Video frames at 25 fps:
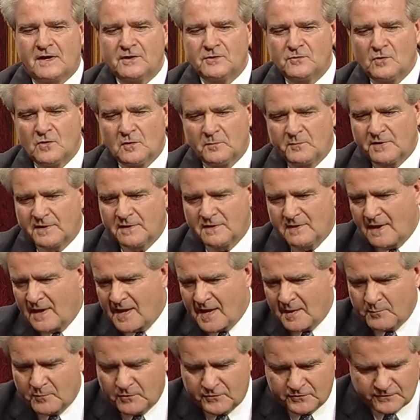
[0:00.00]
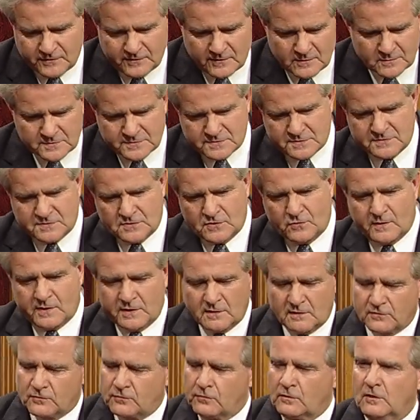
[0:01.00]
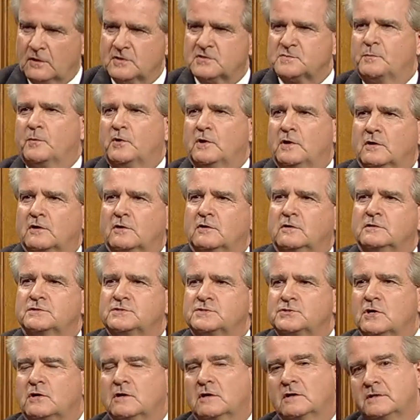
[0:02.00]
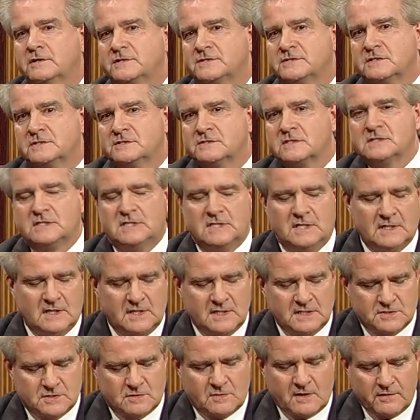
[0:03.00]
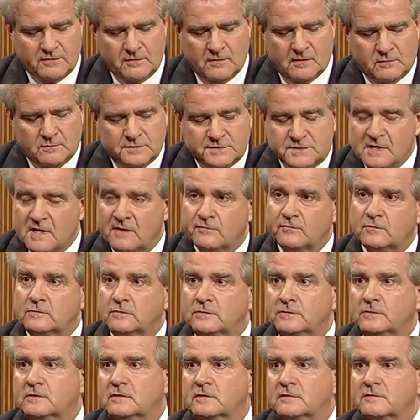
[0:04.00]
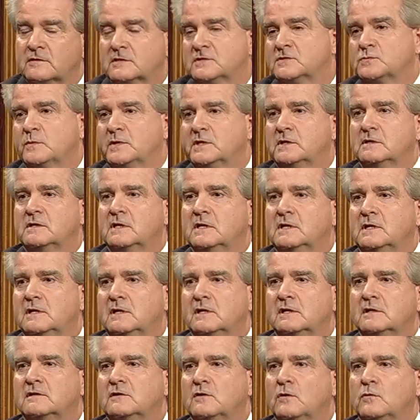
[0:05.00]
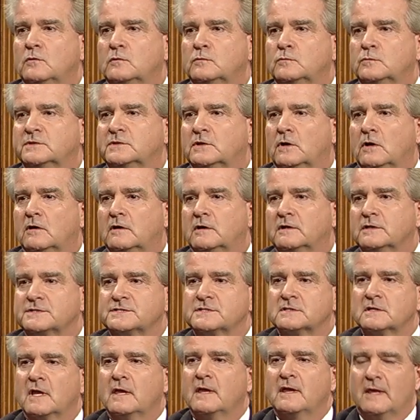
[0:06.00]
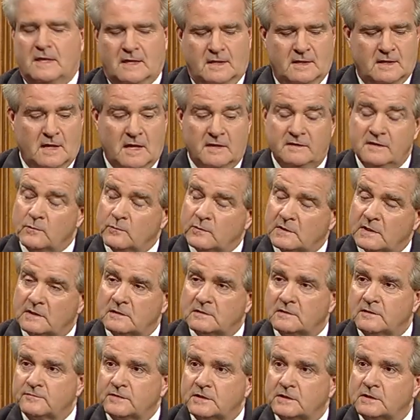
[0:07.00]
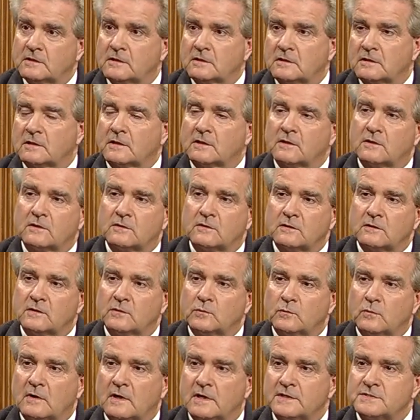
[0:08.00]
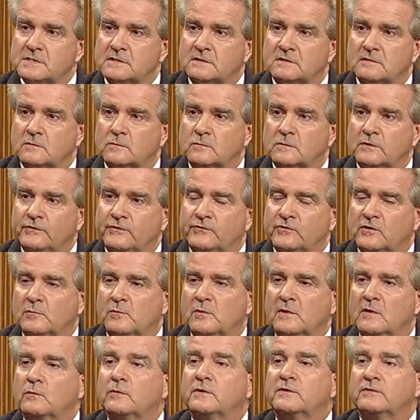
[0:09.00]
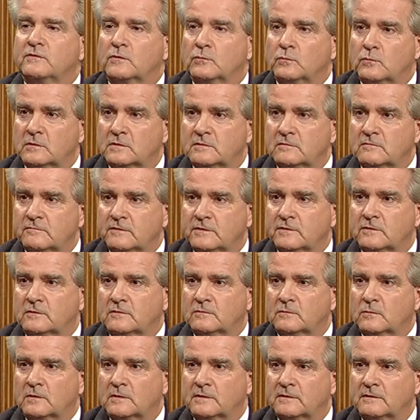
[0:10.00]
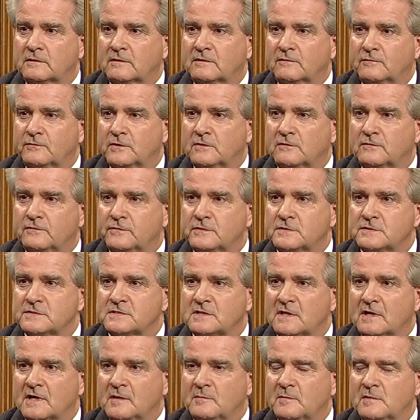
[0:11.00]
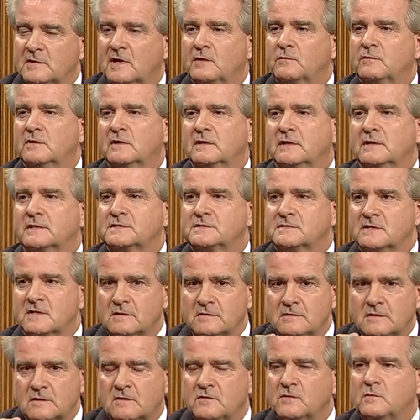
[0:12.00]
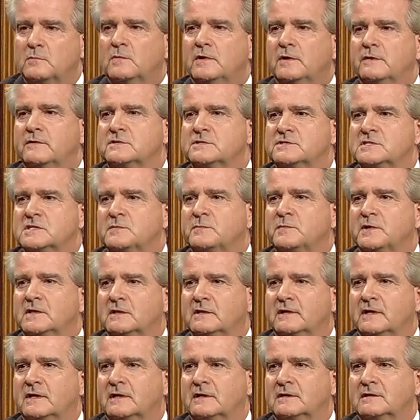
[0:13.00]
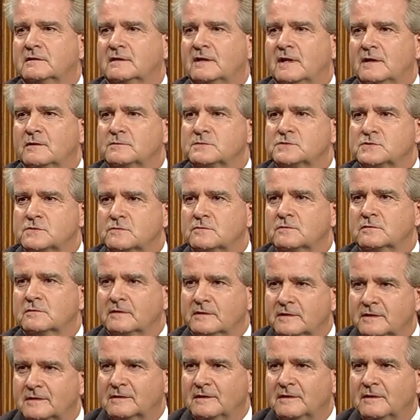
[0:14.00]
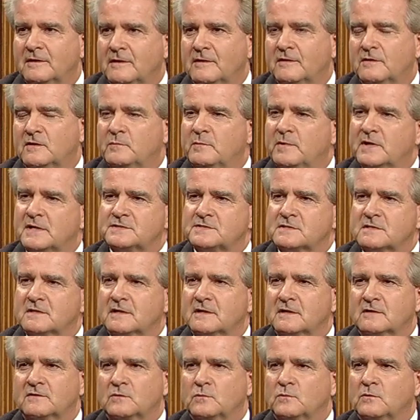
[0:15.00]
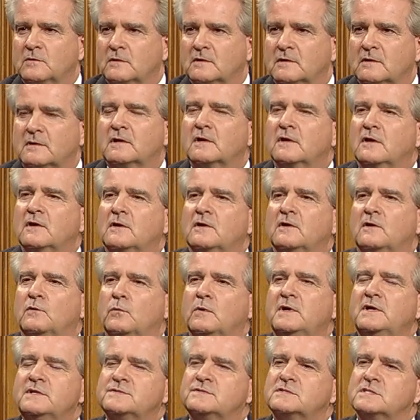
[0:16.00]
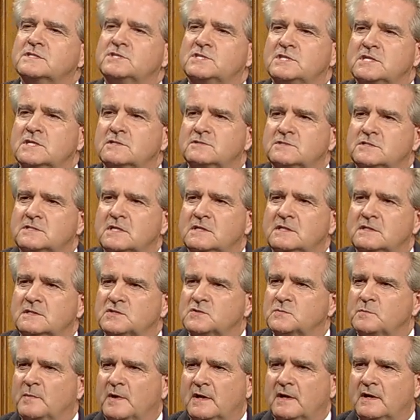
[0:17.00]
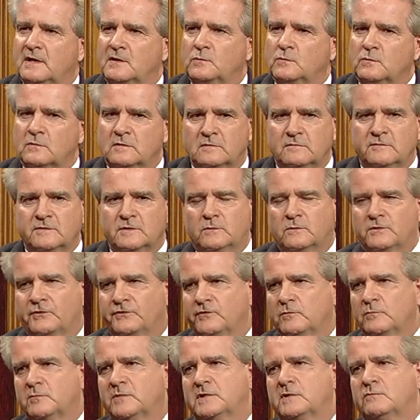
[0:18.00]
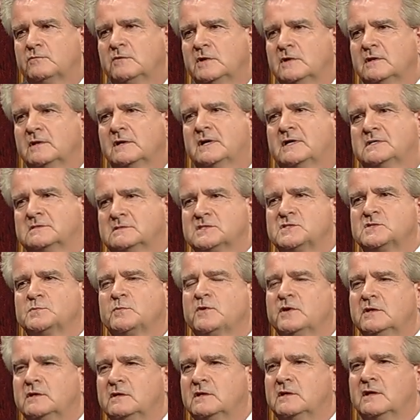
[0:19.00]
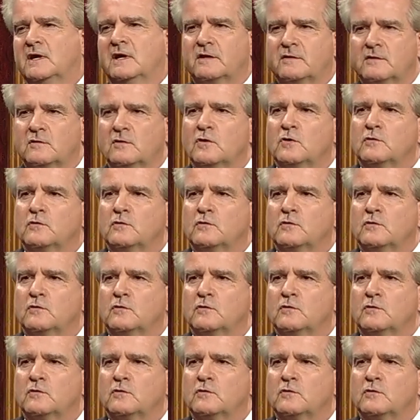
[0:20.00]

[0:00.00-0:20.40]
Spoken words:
I grew up in Annapolis, and there was this great lacrosse bar called Charlie's. And as a teenager, I thought it was heaven on earth because we could get in and no one would card us. And then when I lived in Kirkland, Washington one summer, I went to Woodinville for the first time, and I realized that, you know, the mothership had landed. That was truly the best thing in the world. What is the sheer genius behind Woodinville, where somebody realized, let's bring together